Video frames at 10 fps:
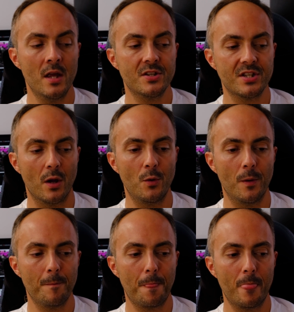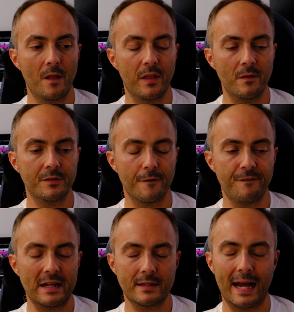So the
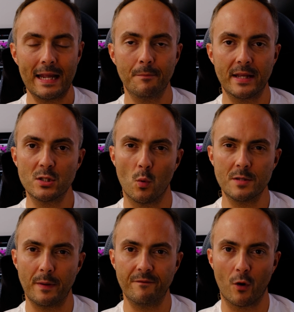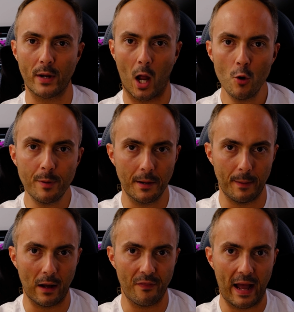fact that AMD's always been very open
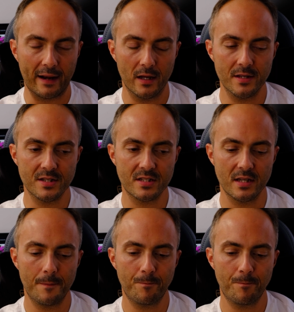about that has,